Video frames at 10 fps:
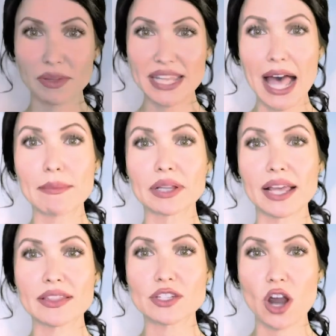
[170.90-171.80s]

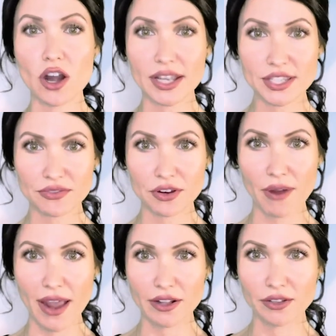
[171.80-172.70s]
metabolite that targets free
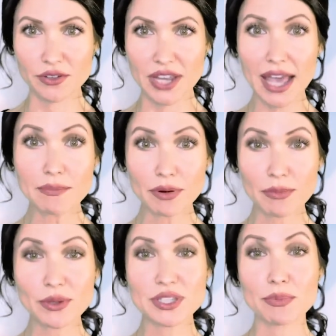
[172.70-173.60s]
radicals and
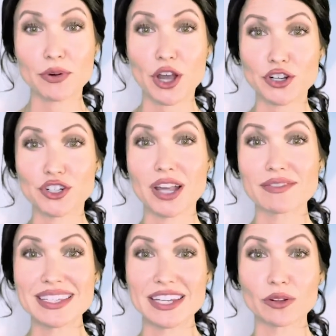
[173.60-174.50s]
promotes the production of
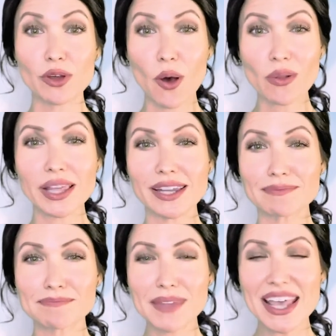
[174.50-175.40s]
acetylcholine.
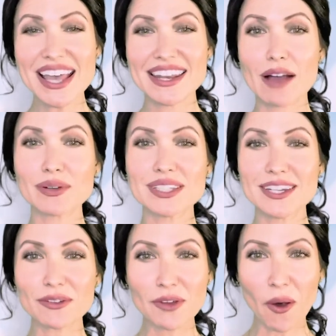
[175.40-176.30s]
Now,
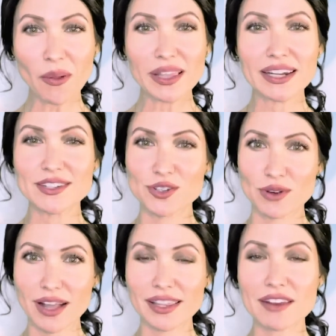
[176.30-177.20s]
acetylcholine is
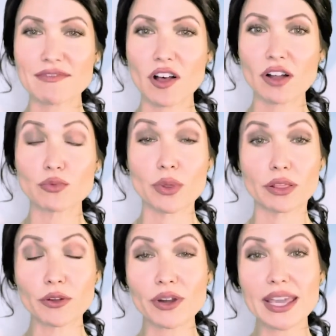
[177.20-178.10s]
directly involved with
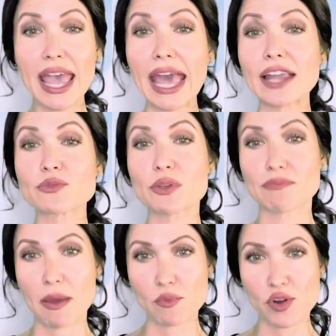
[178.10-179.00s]
learning and with
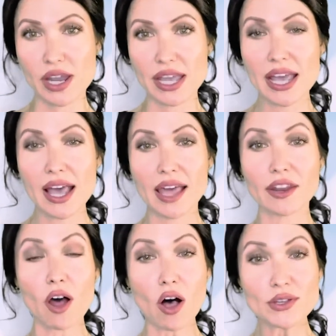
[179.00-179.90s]
memory, and
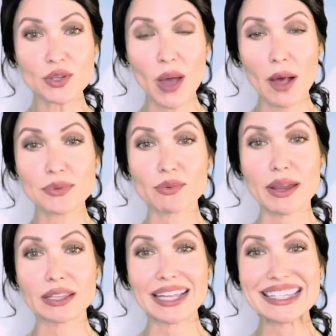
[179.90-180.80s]
it also helps
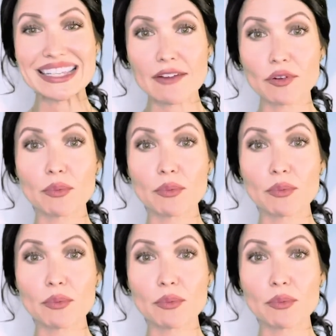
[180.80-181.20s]
regulate several